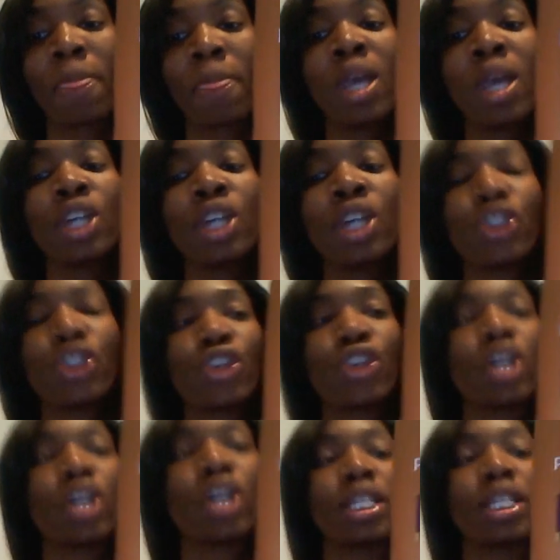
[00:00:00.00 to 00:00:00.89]
So you're
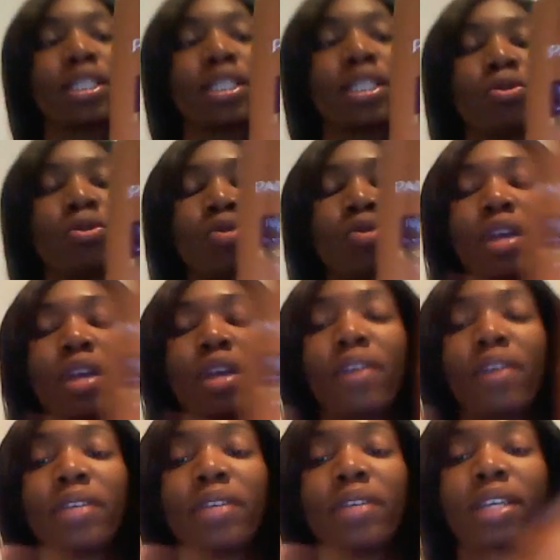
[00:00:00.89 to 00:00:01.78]
going to
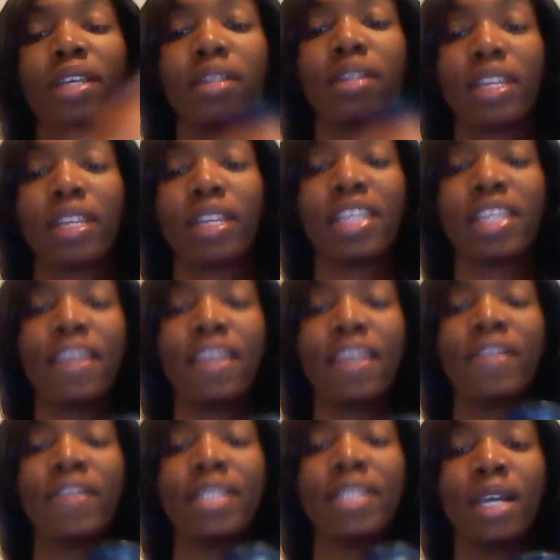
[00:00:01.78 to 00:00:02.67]
give
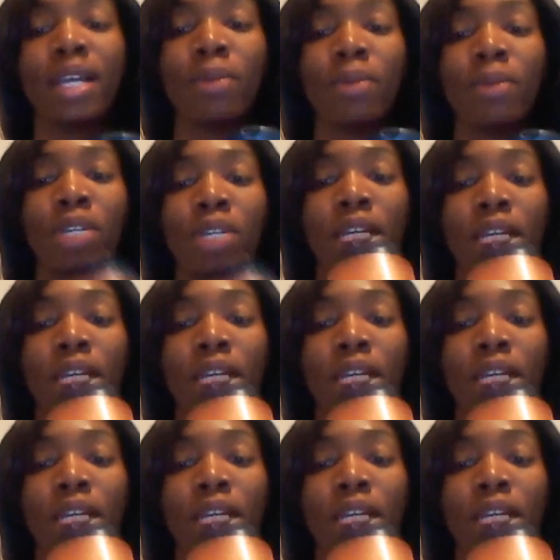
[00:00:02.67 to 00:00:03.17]
it double. You're going to